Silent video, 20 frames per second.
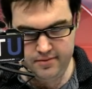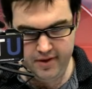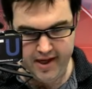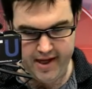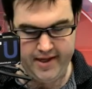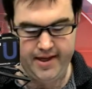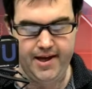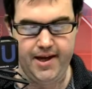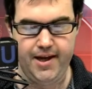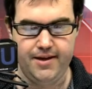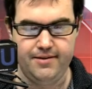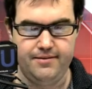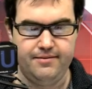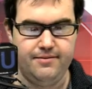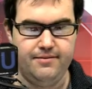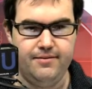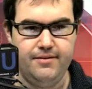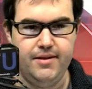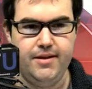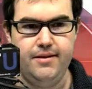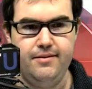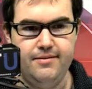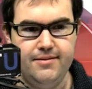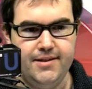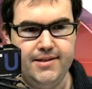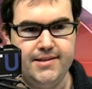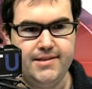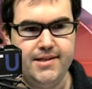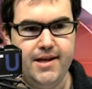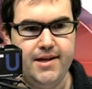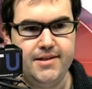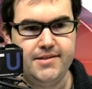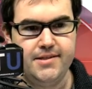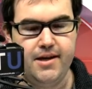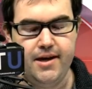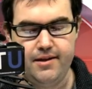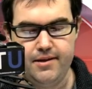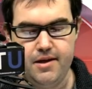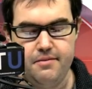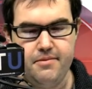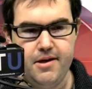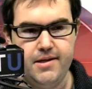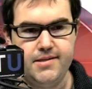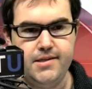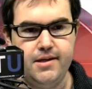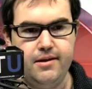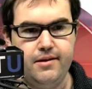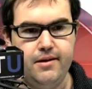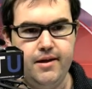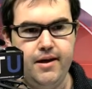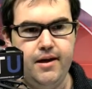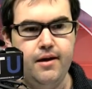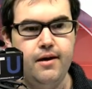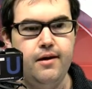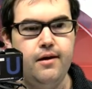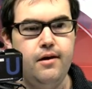Again, it sounds like they basically